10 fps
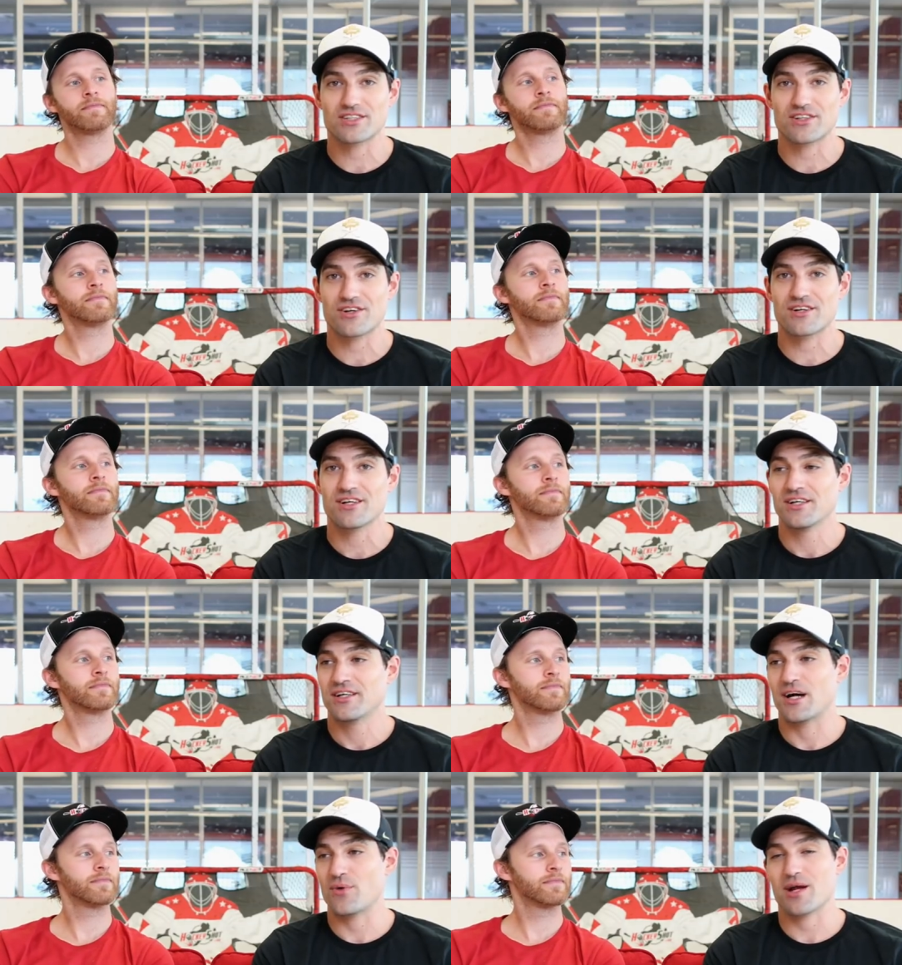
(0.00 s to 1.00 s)
Speaker 1: I started.
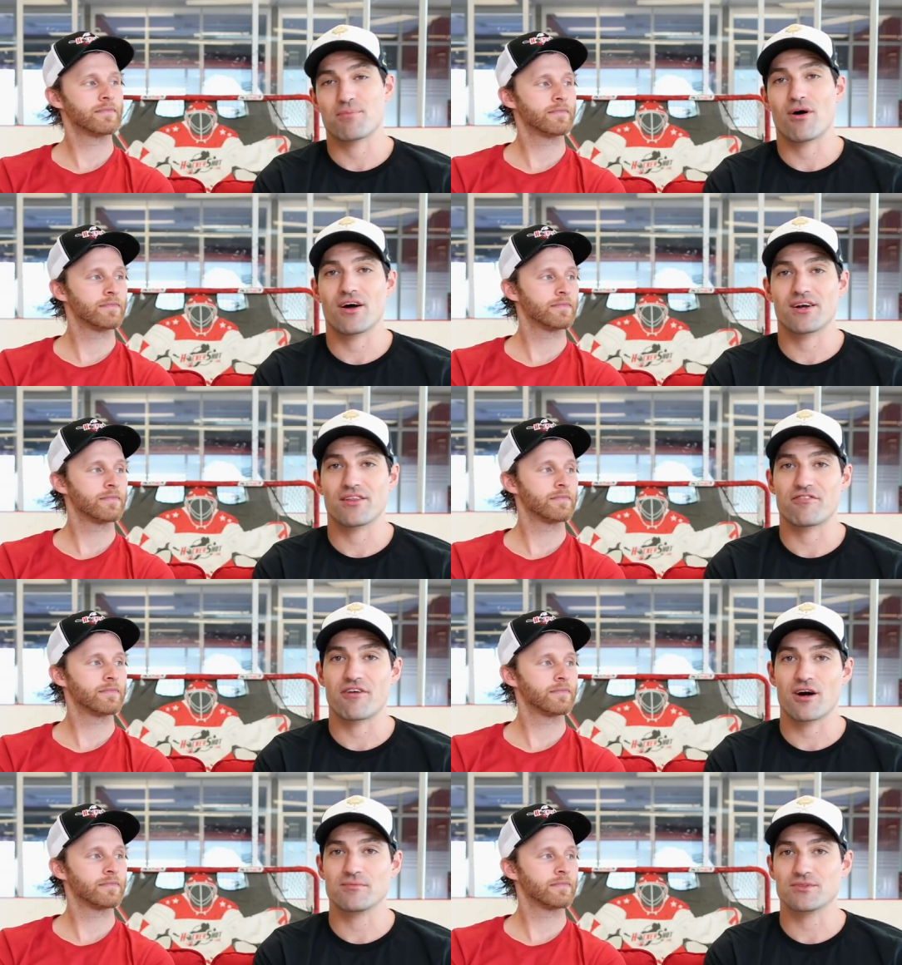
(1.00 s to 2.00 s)
Uh, we had a pond on the
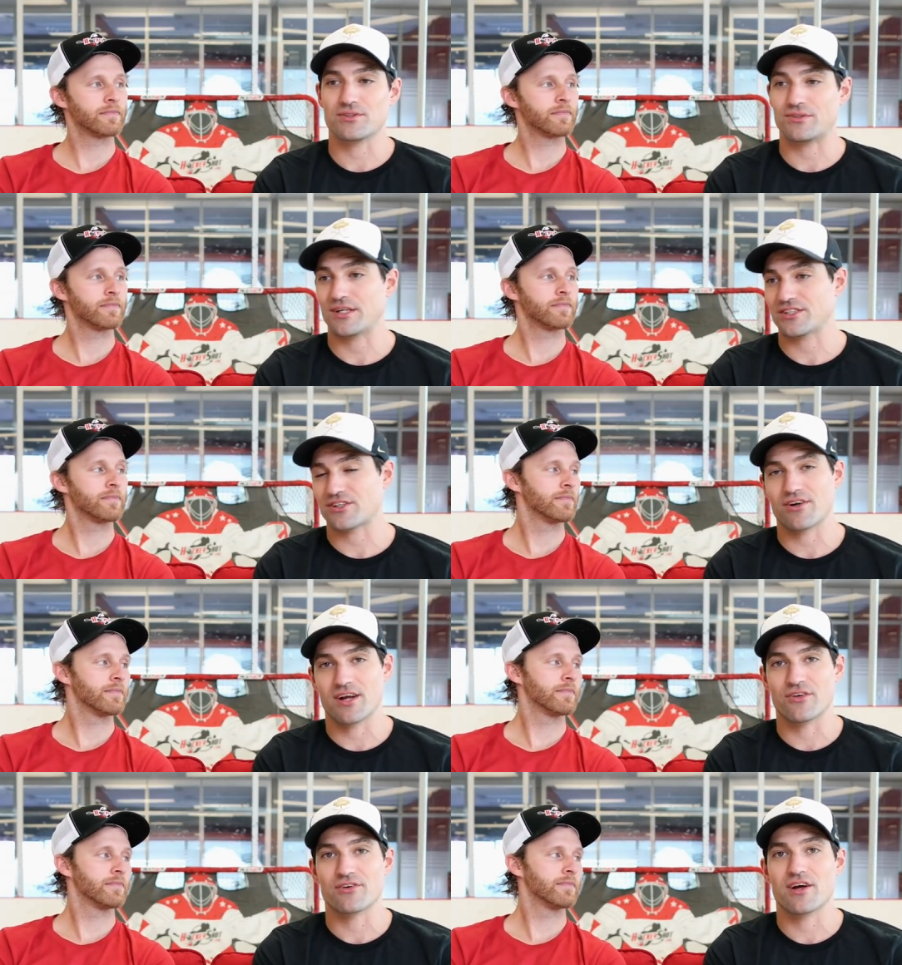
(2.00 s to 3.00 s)
farm, so I started.
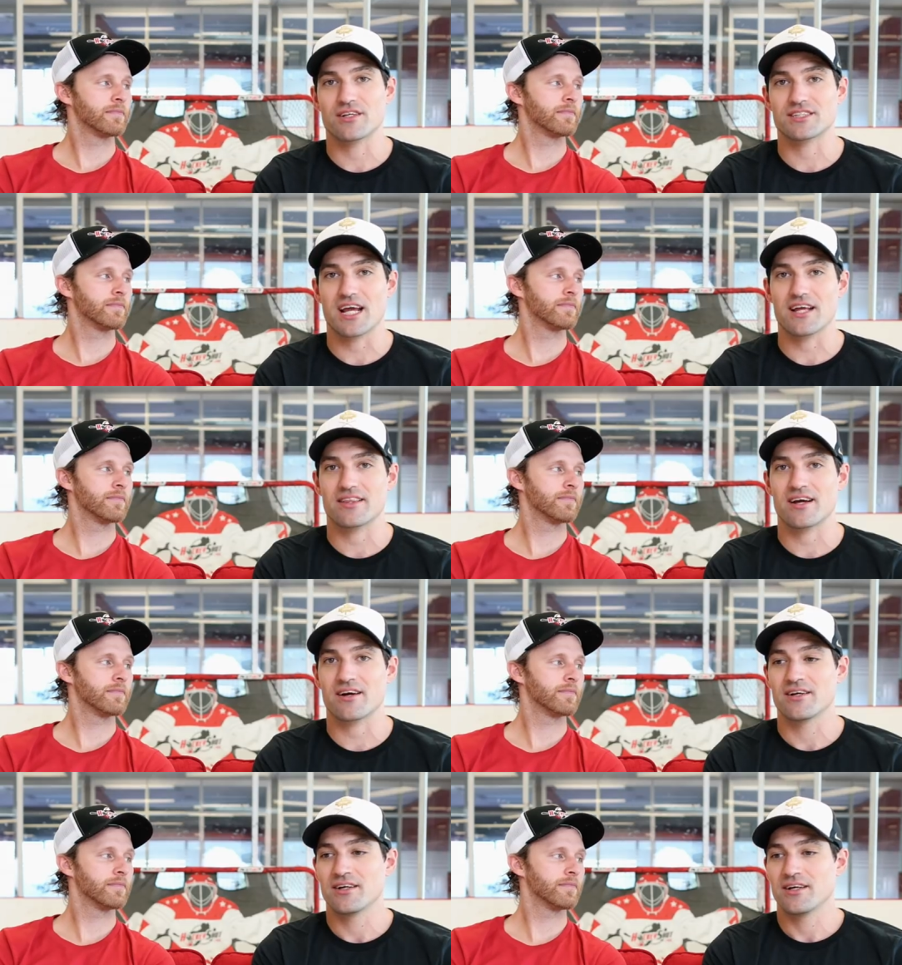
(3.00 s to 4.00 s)
I learned how to skate
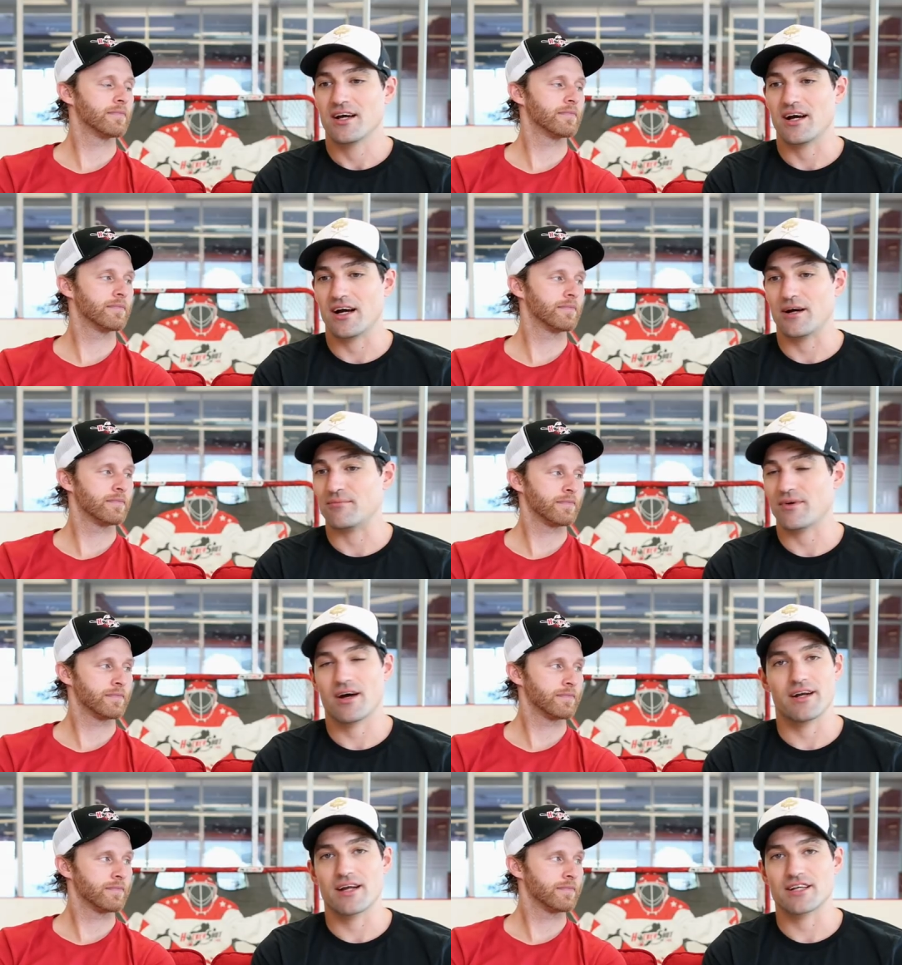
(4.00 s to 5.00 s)
there. Um,
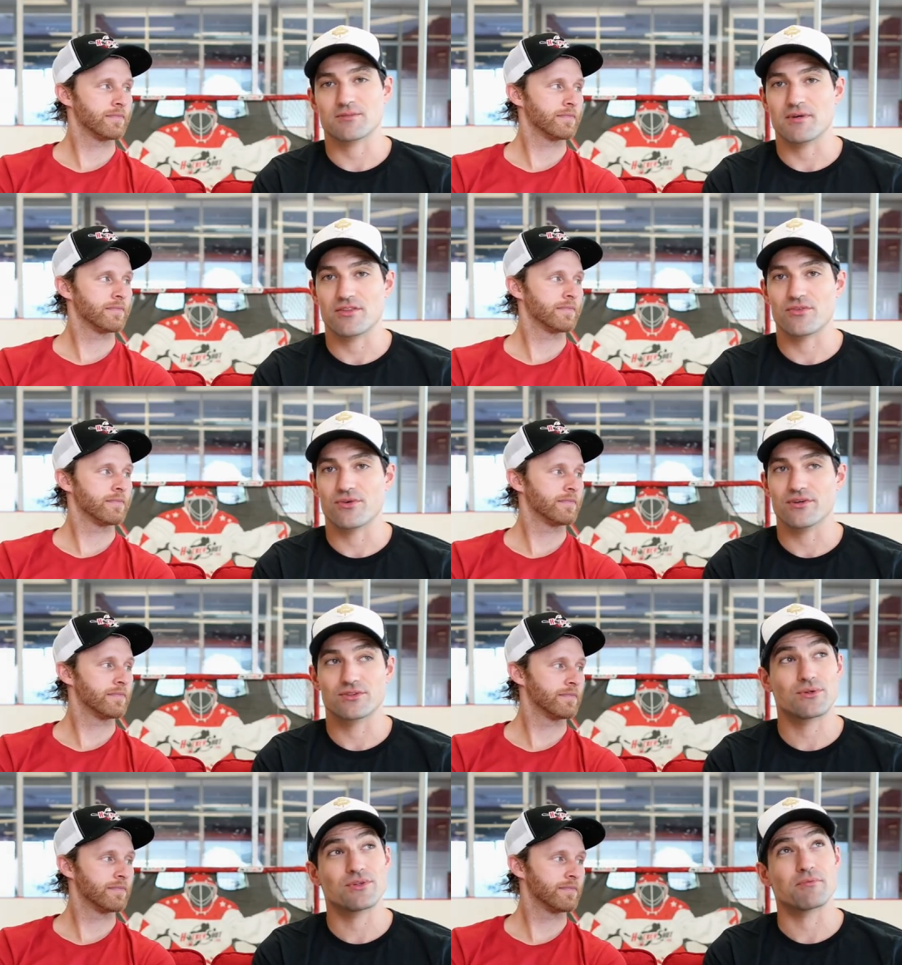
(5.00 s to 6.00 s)
I'd estimate three
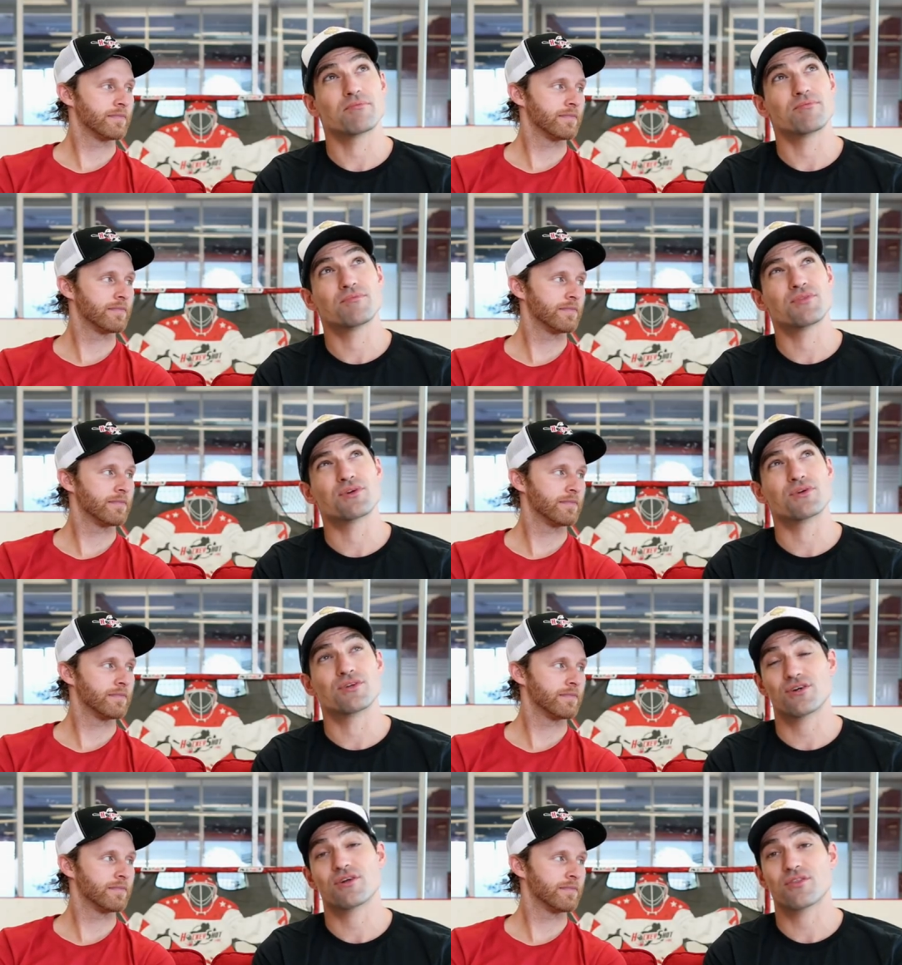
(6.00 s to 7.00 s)
years old. I'm thir
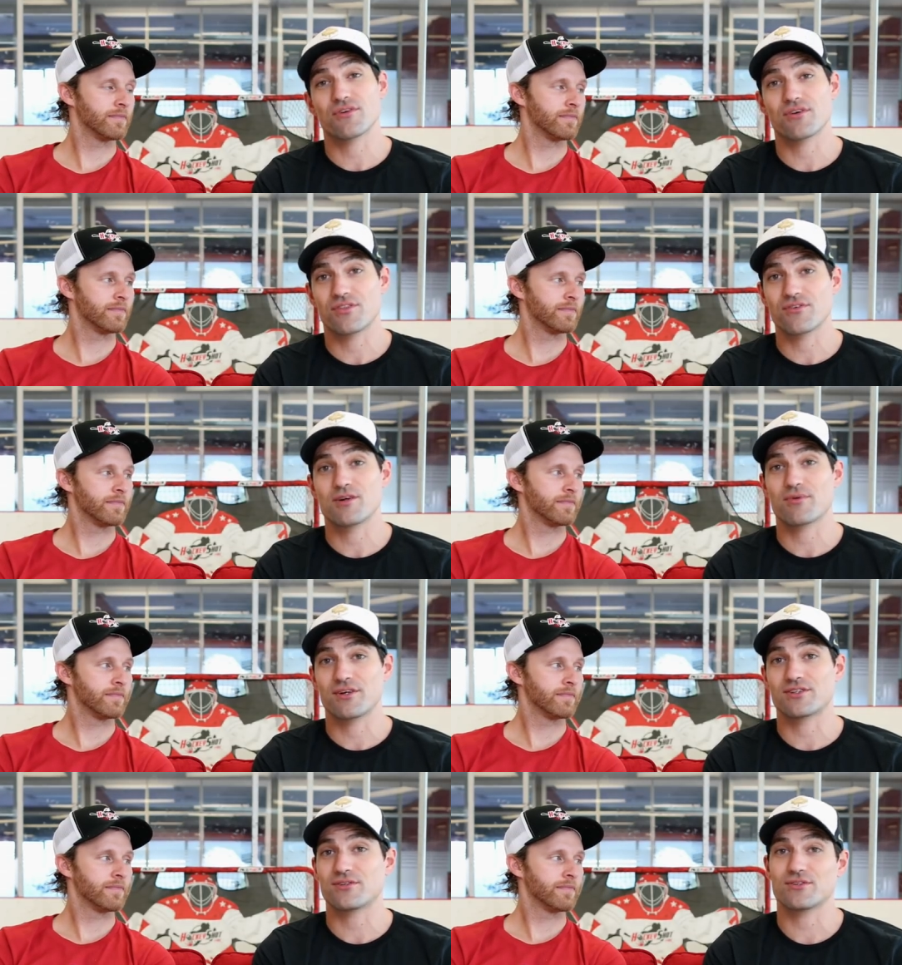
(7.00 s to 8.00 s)
turning 33
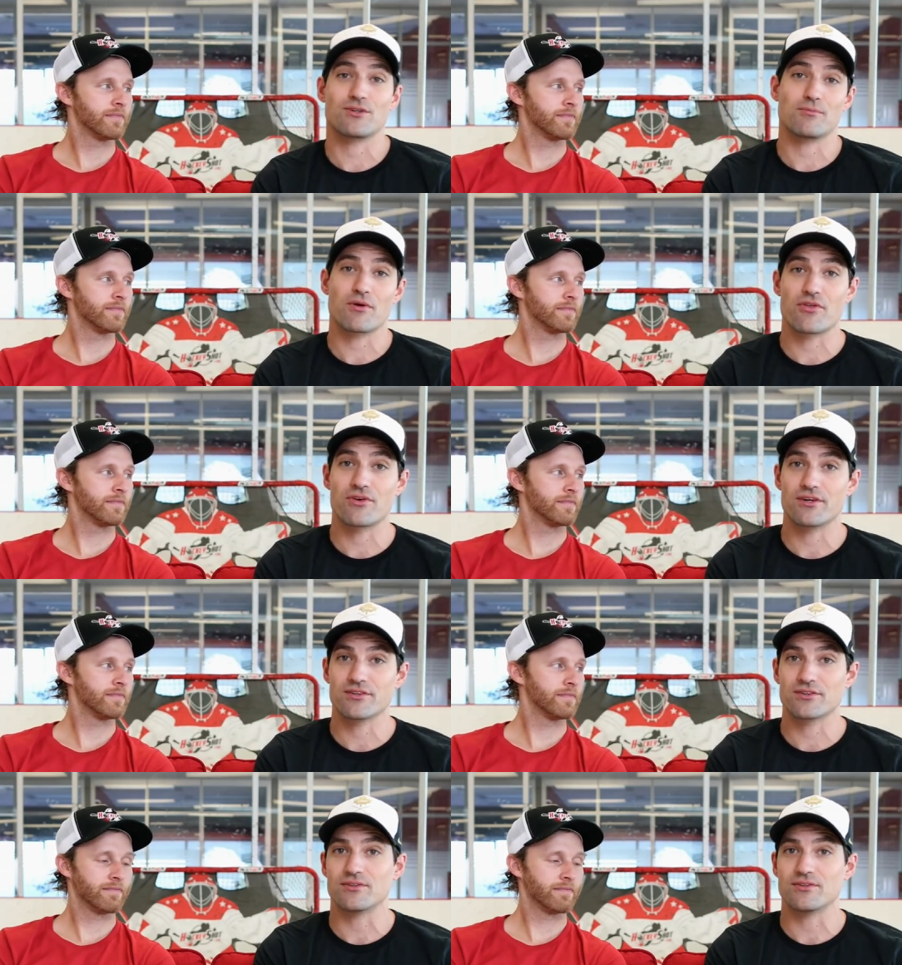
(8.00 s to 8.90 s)
pretty soon, so I'm about 30 years